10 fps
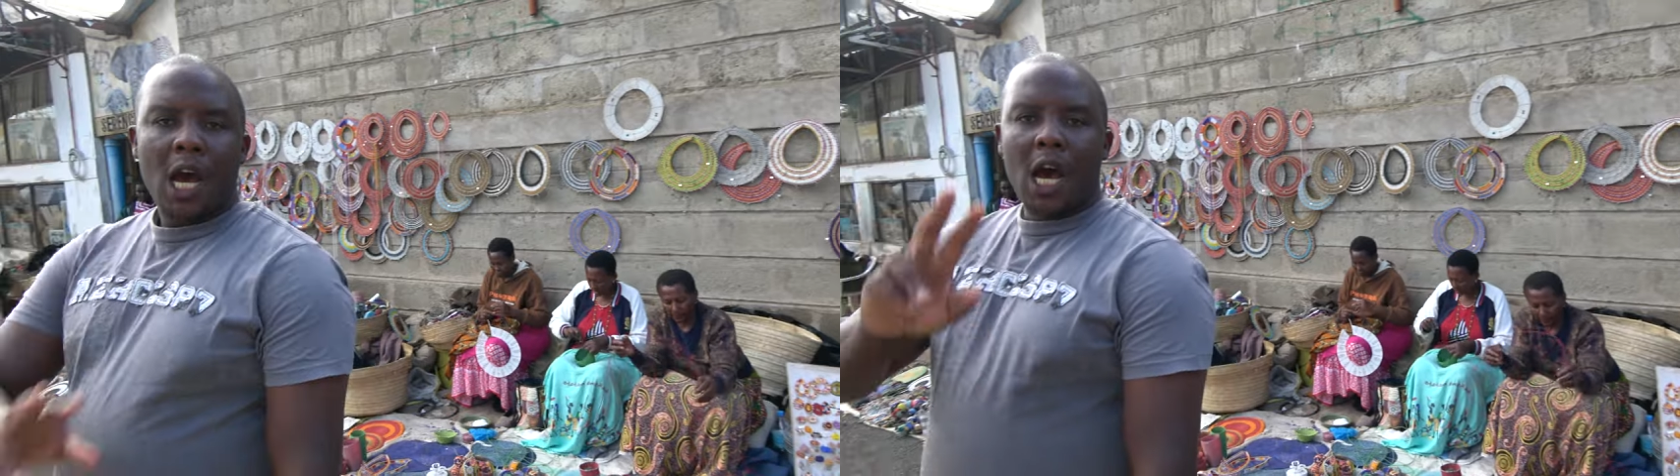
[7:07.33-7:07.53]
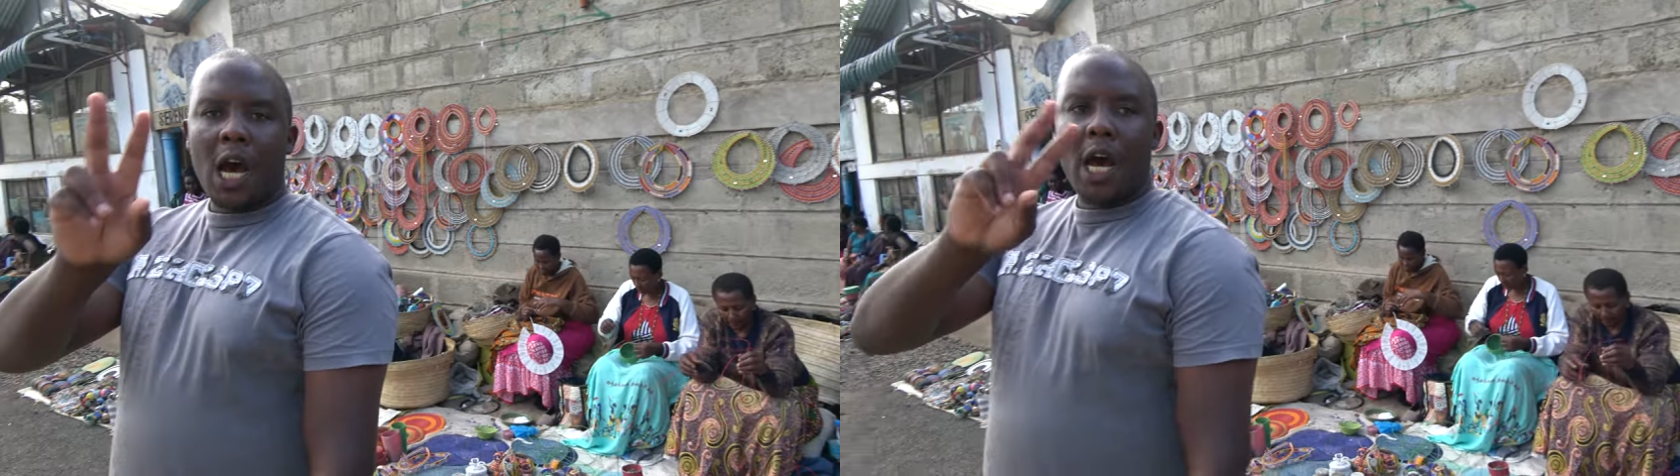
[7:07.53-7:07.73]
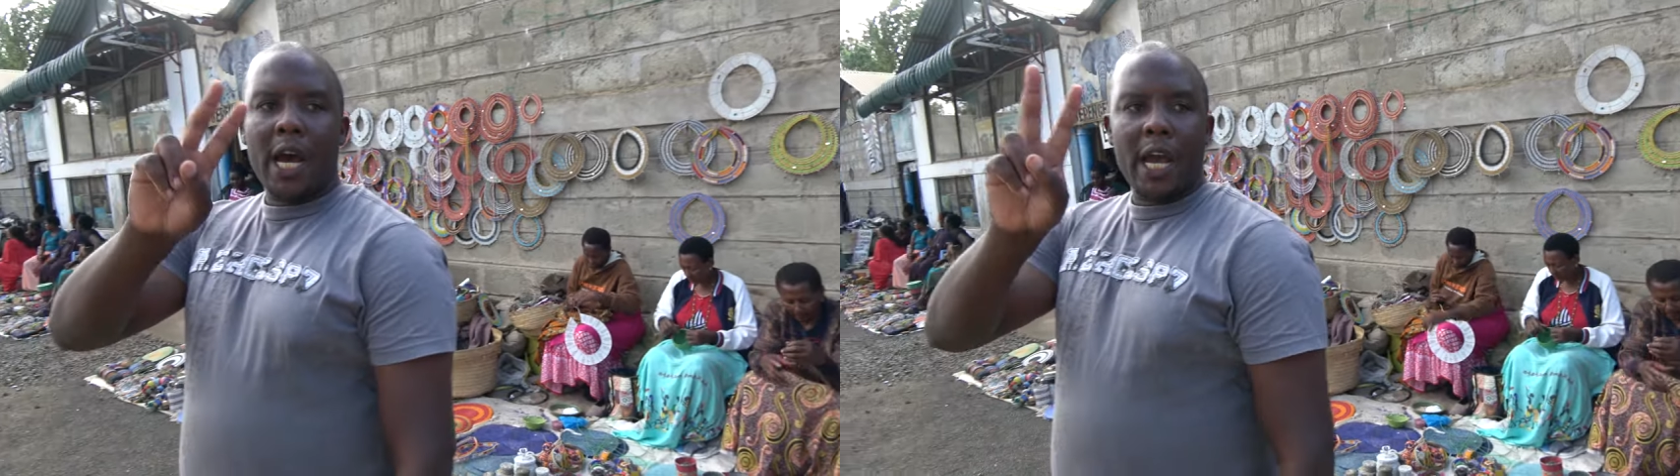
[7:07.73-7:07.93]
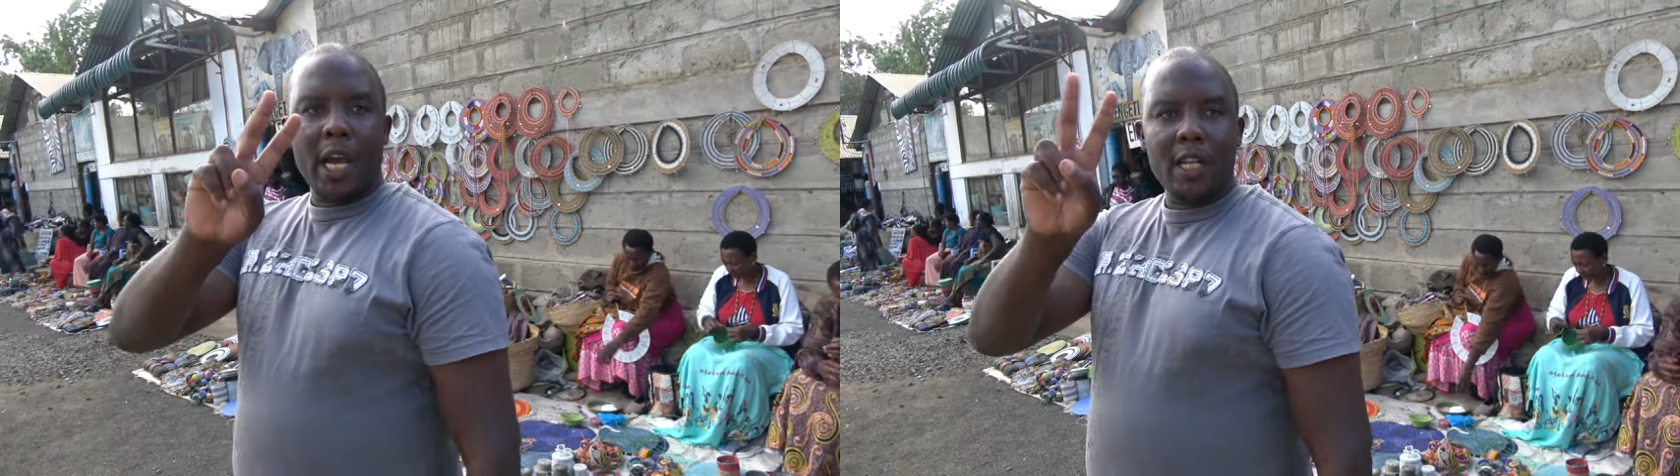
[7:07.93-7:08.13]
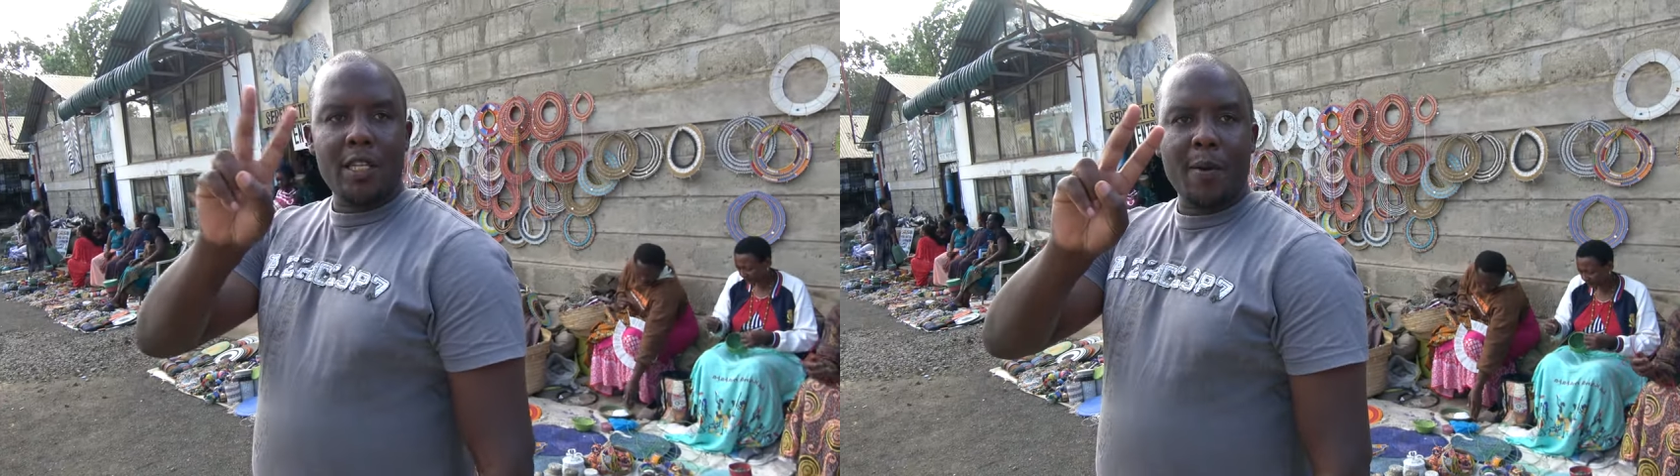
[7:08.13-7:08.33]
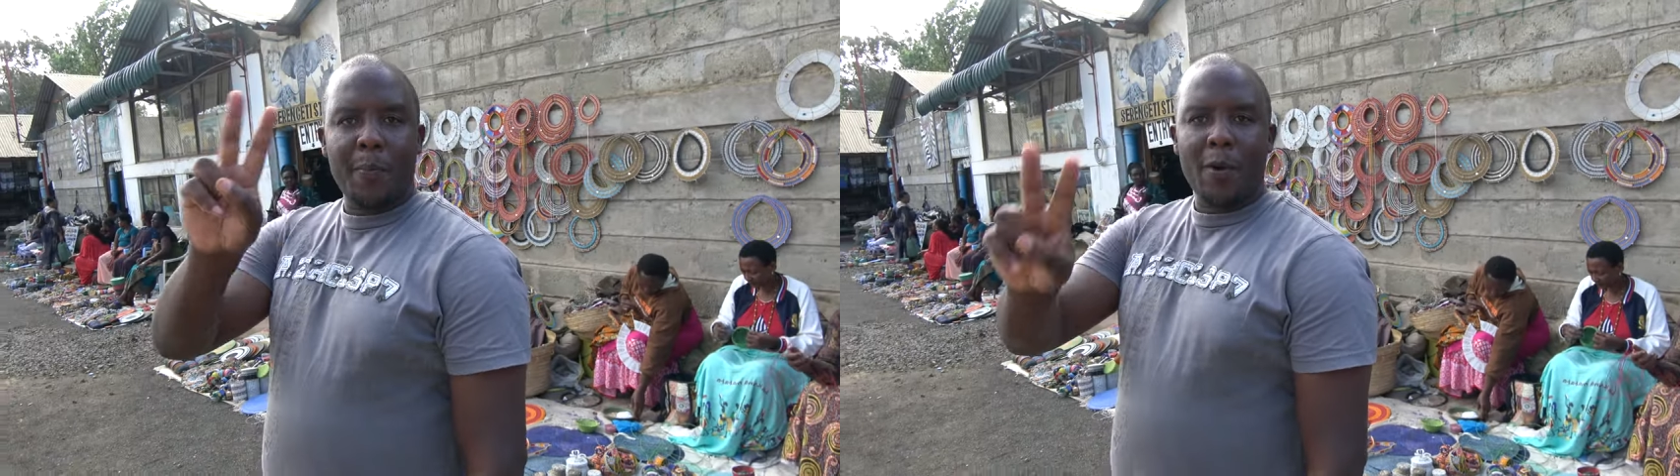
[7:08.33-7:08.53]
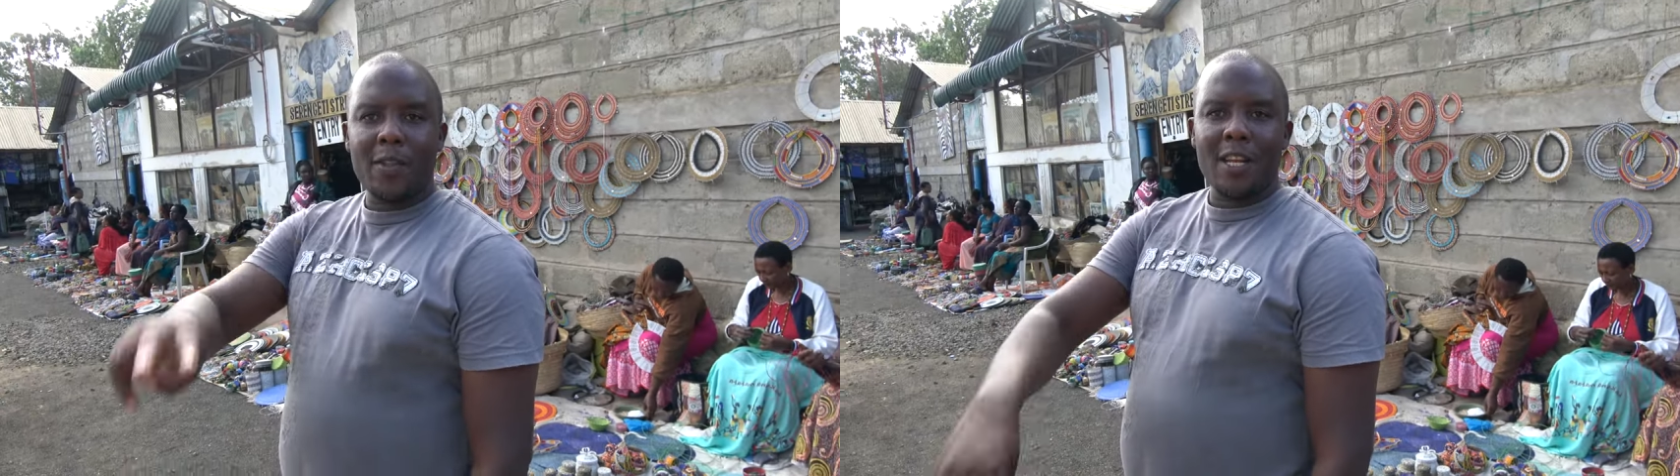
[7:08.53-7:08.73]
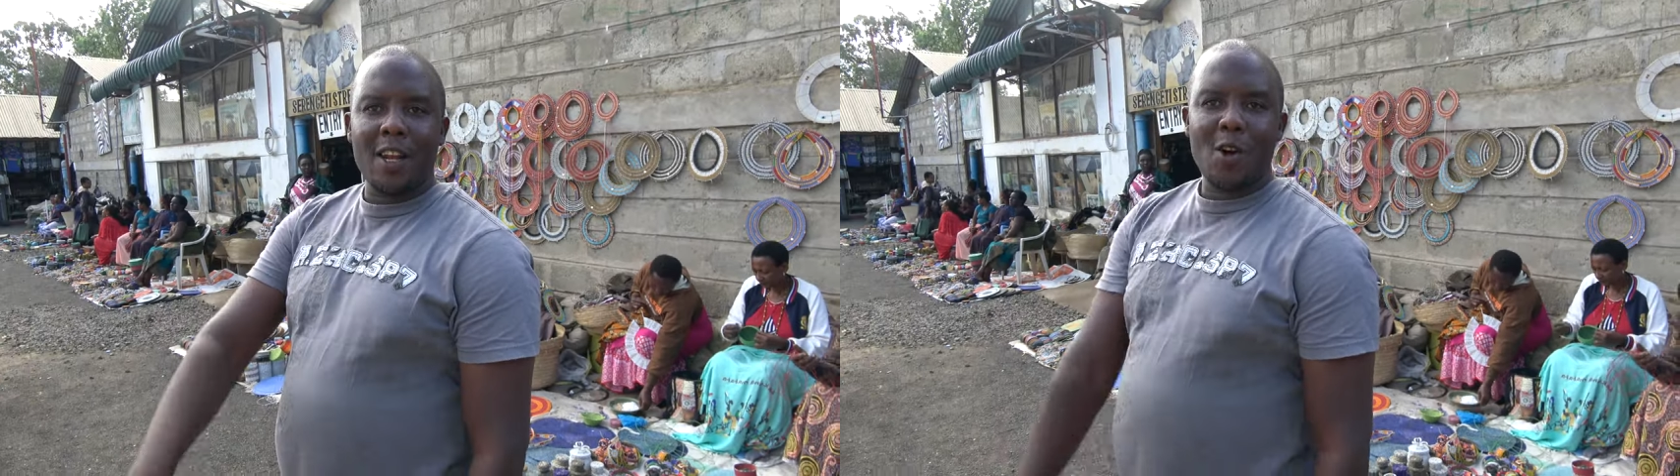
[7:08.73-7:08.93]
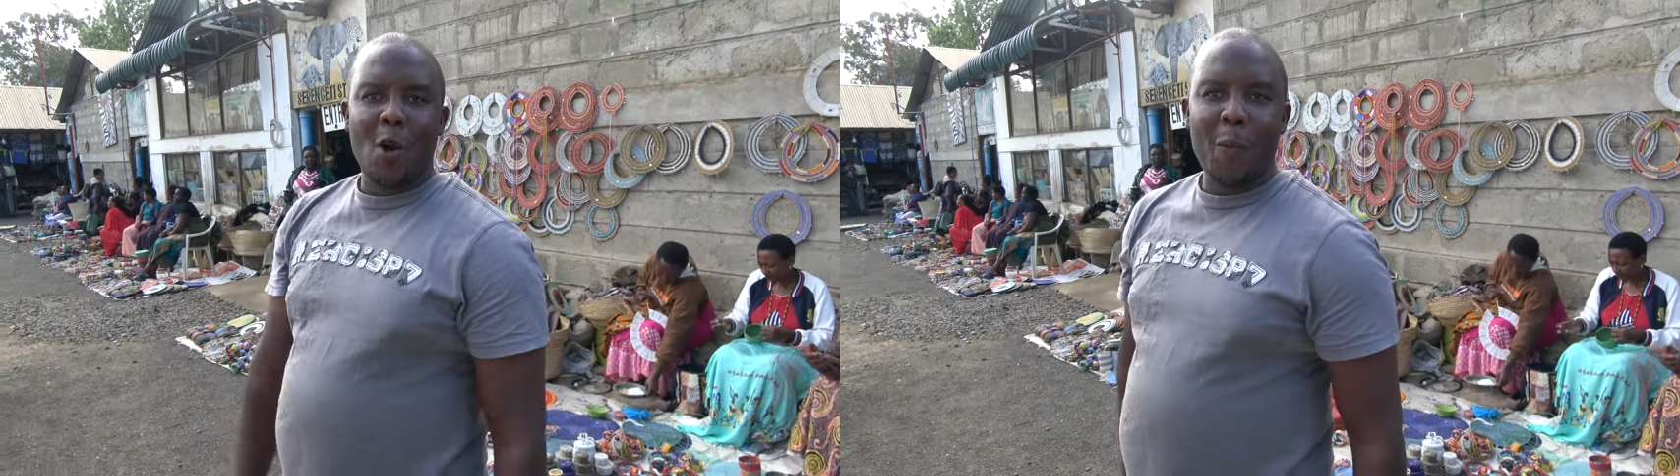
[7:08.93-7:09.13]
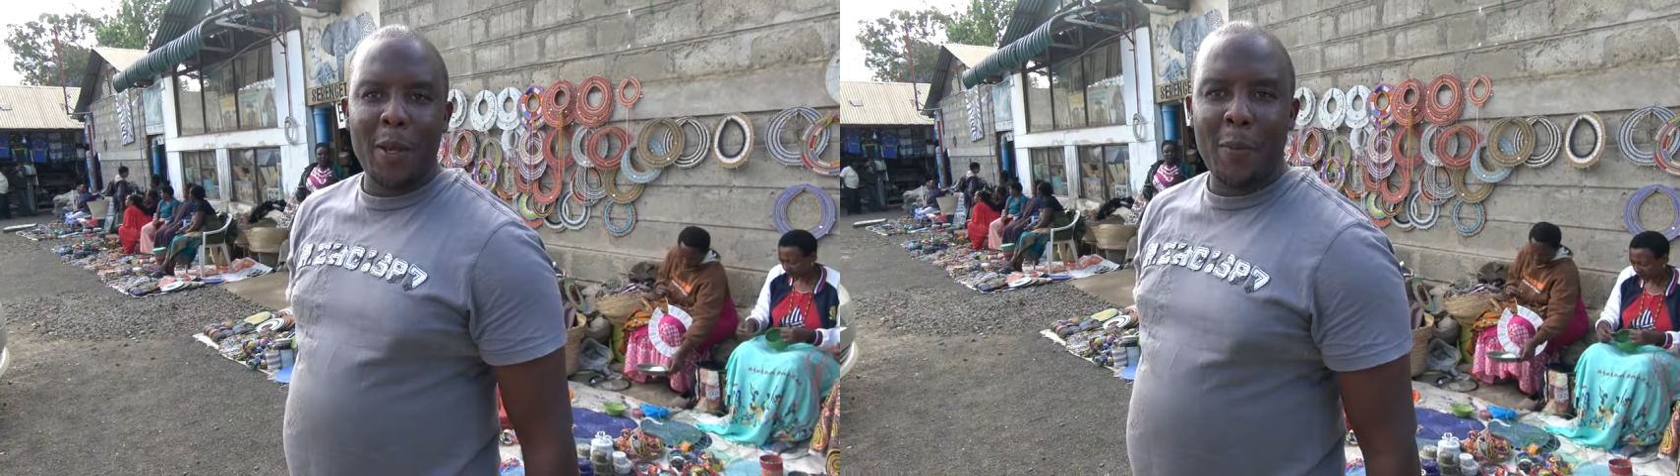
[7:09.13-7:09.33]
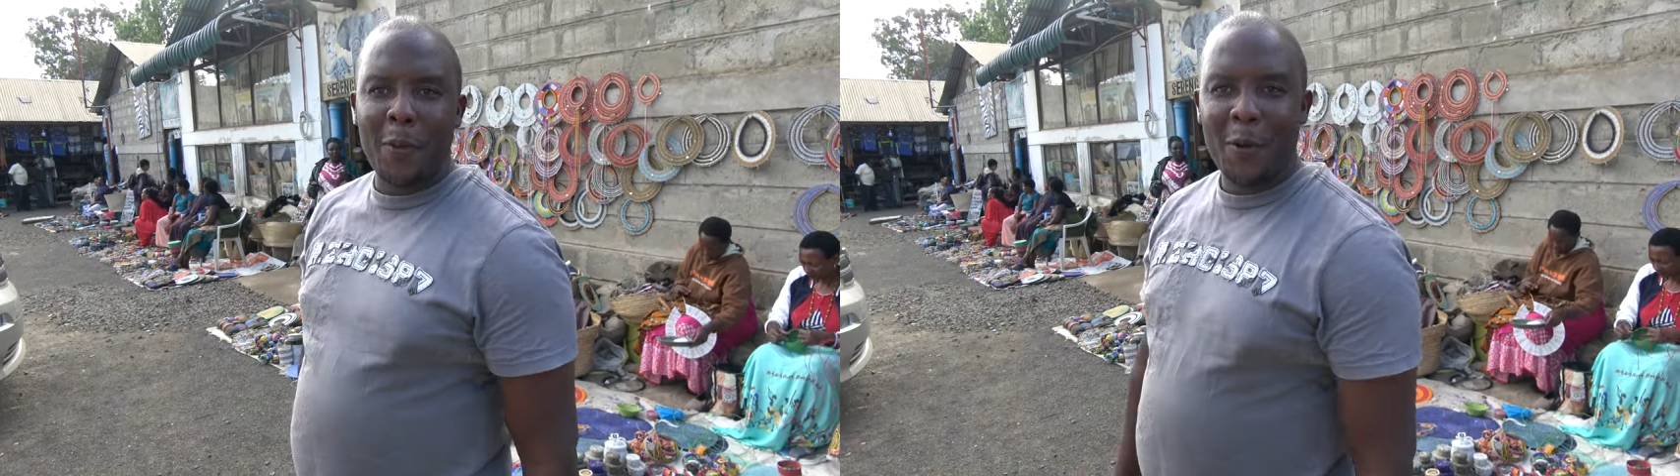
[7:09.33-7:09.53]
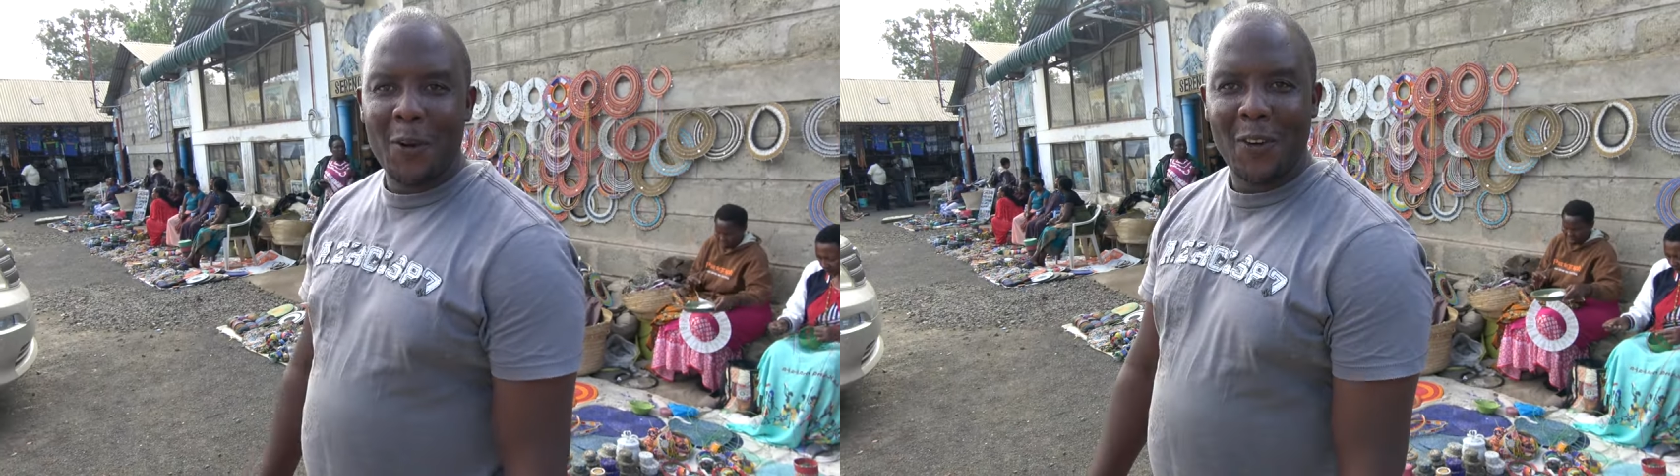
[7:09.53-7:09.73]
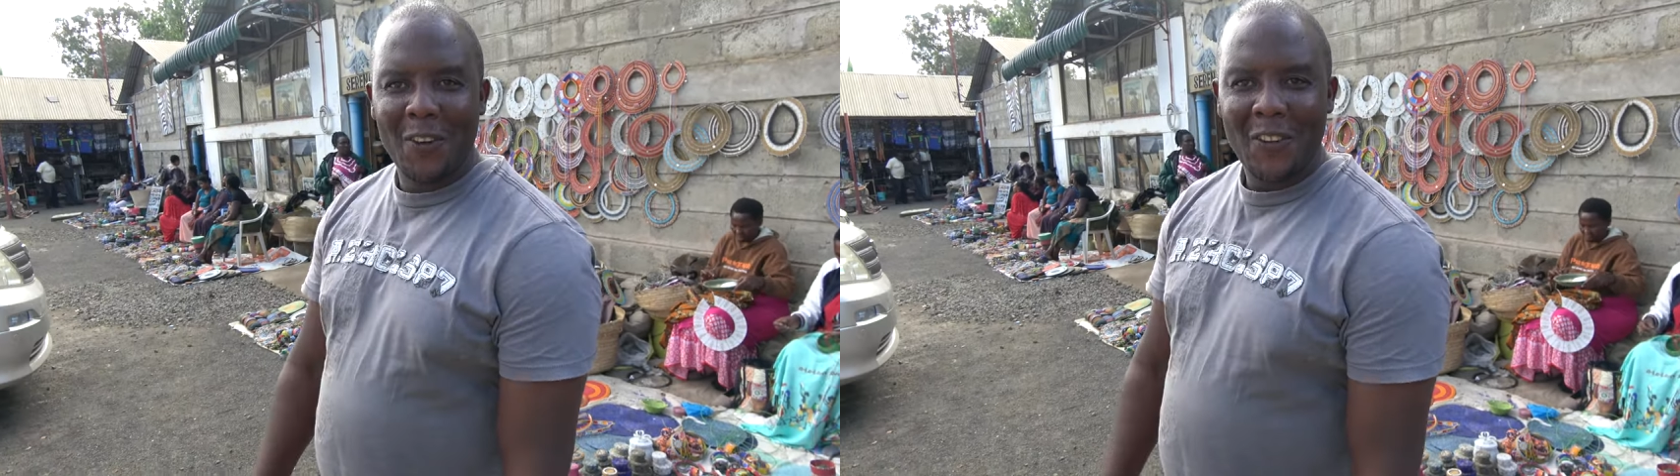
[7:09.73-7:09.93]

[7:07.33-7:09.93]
I support the local people.